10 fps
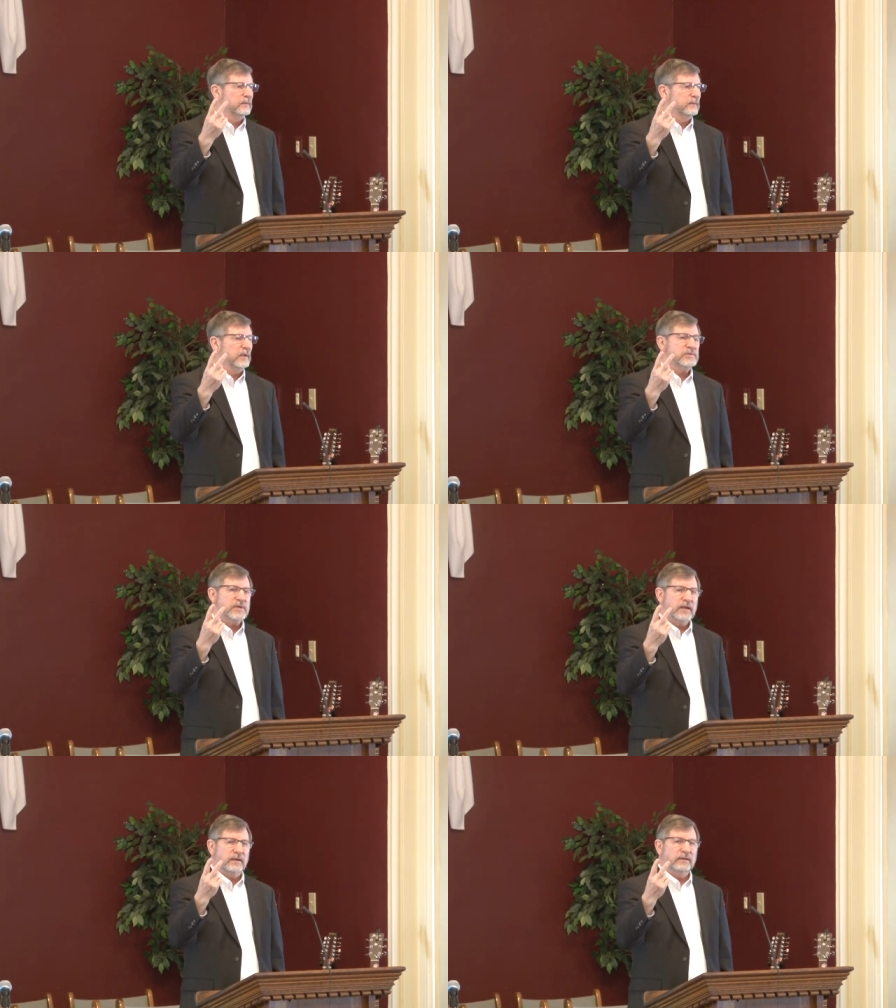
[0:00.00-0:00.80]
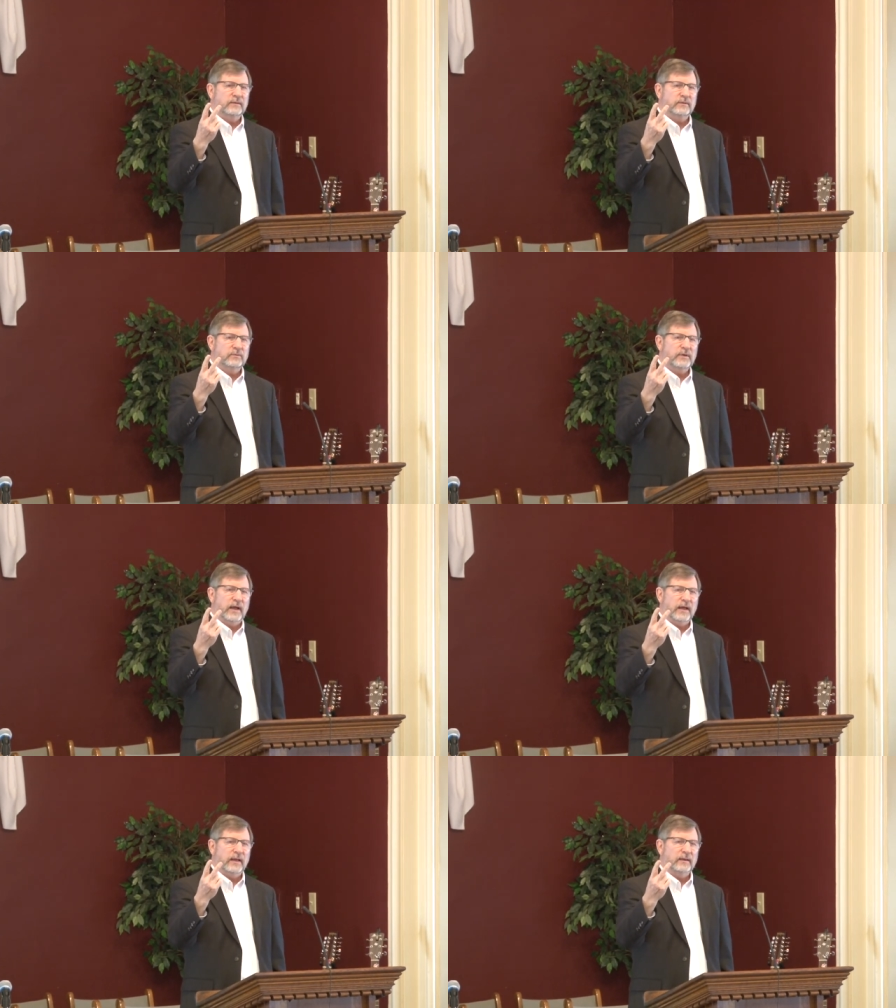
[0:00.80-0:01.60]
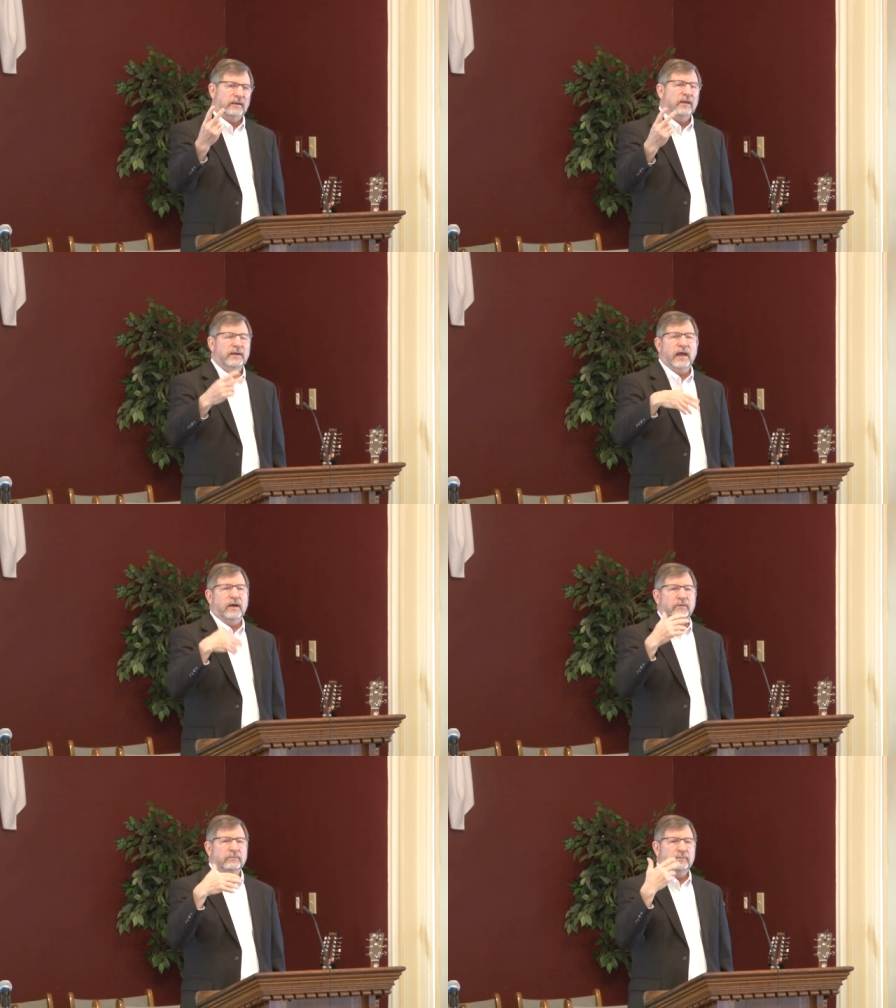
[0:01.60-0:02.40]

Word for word: That's it. You die. Now,